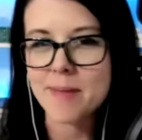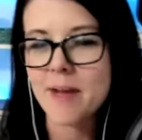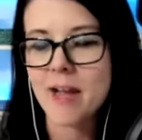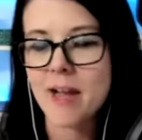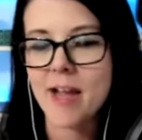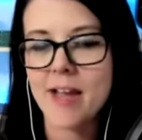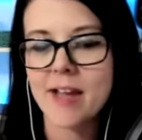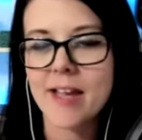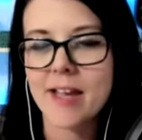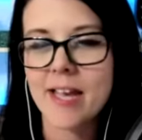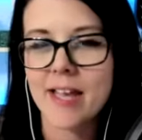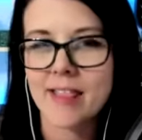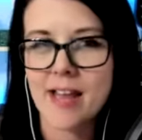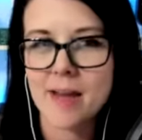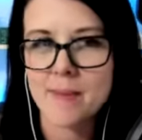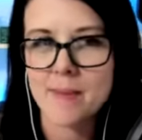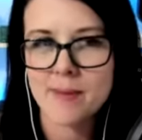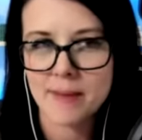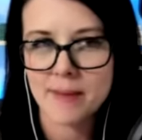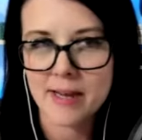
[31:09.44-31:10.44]
my can
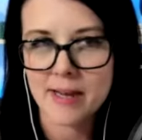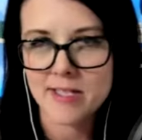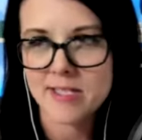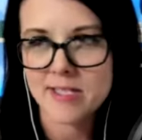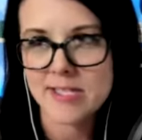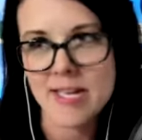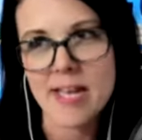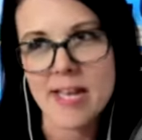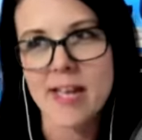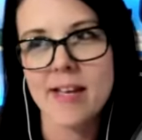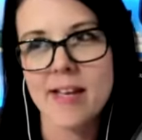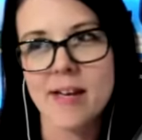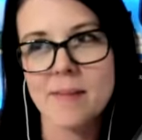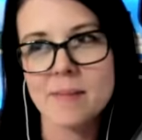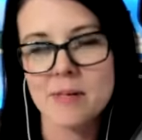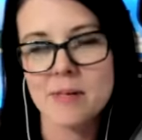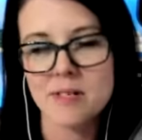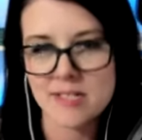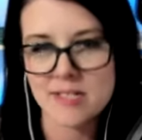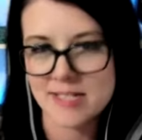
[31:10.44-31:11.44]
that be my day
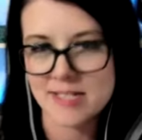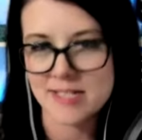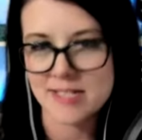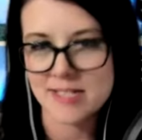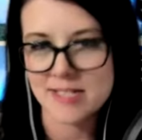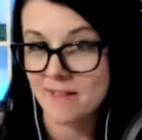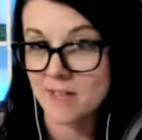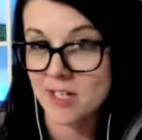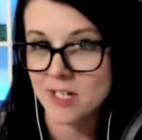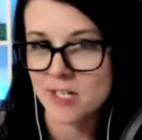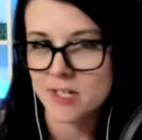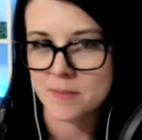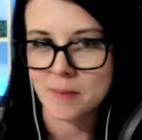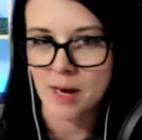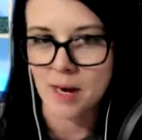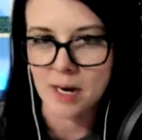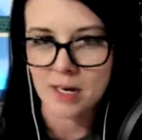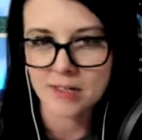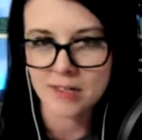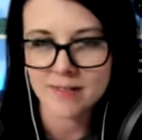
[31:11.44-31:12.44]
number seven
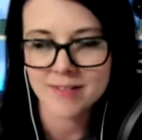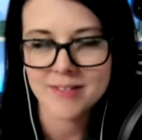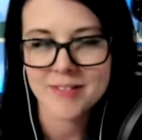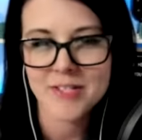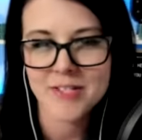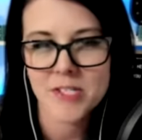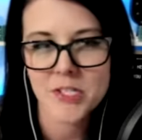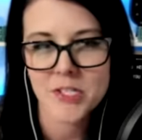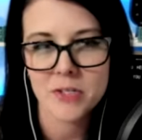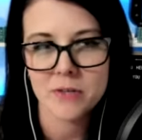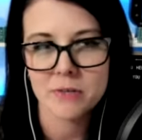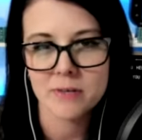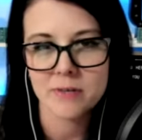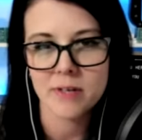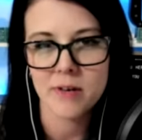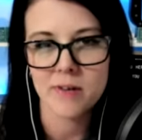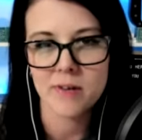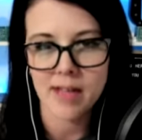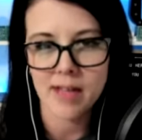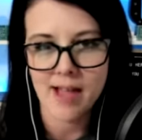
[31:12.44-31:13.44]
tomorrow to
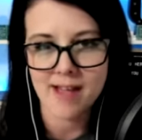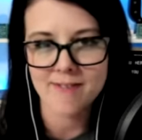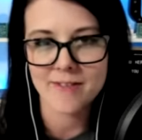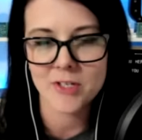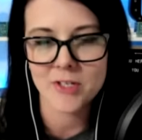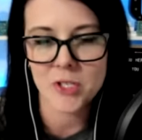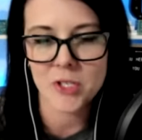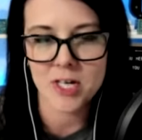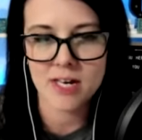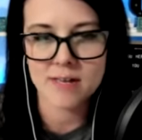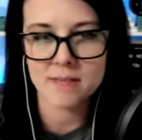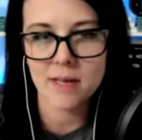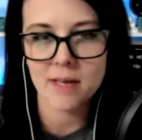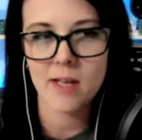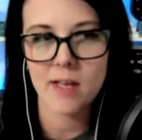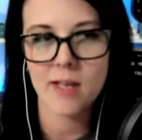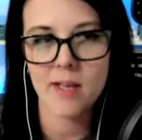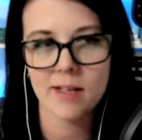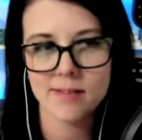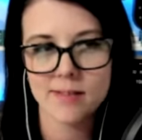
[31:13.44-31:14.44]
go live and share about it?